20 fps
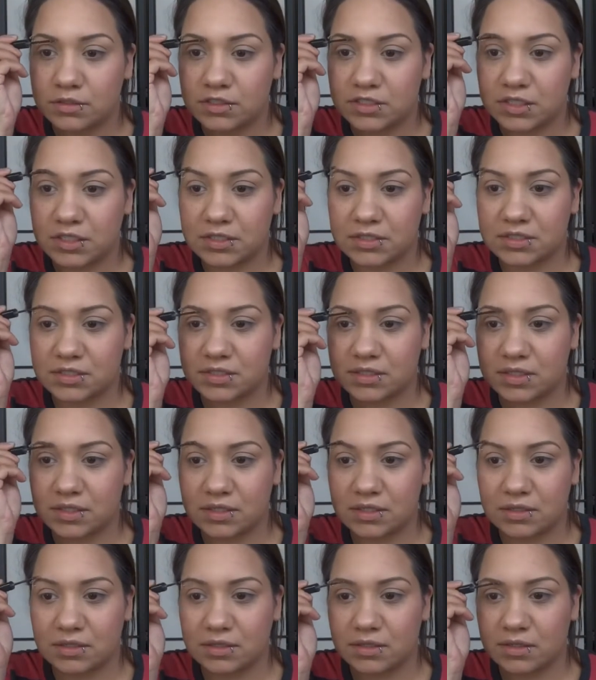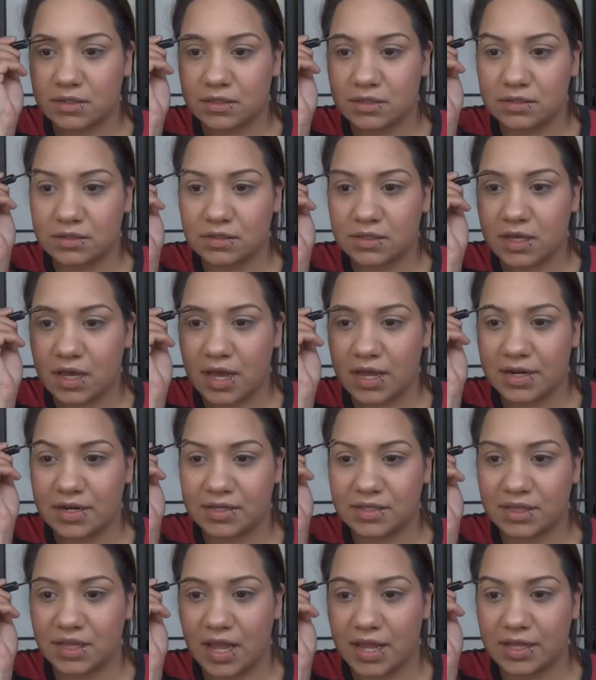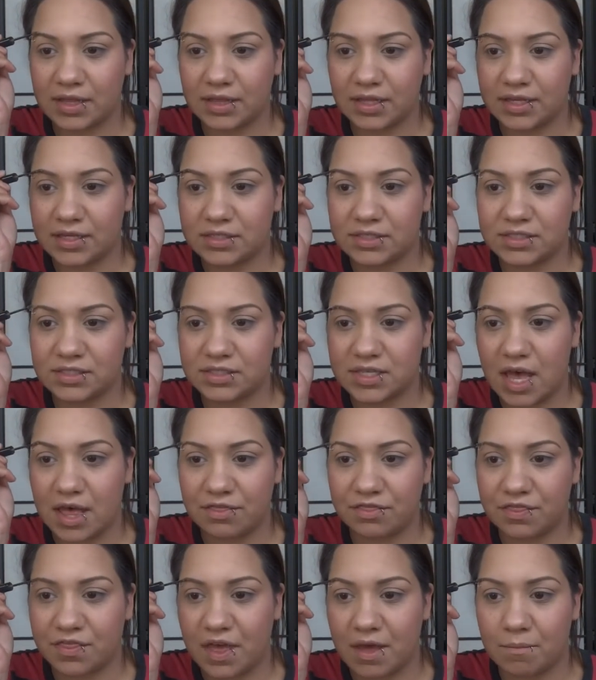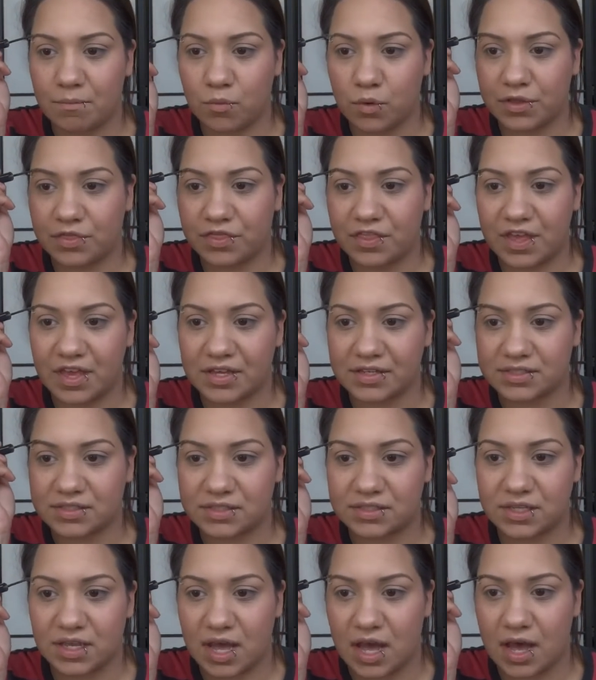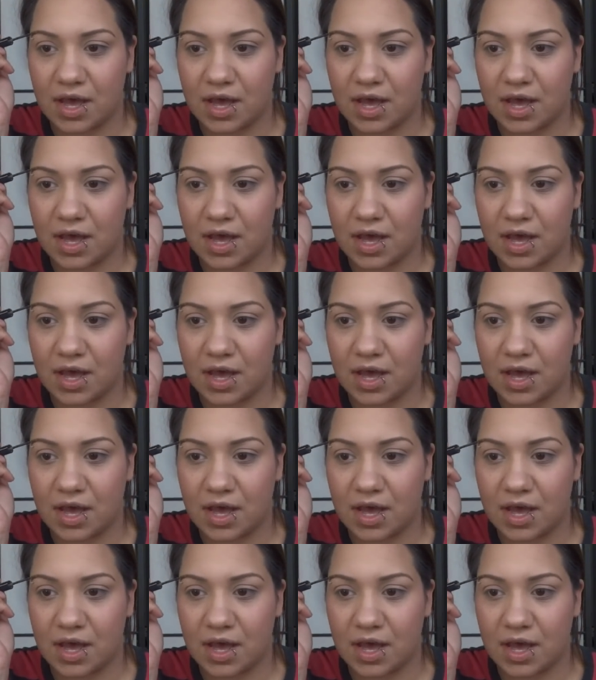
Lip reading: Just kind of lightly set them with this.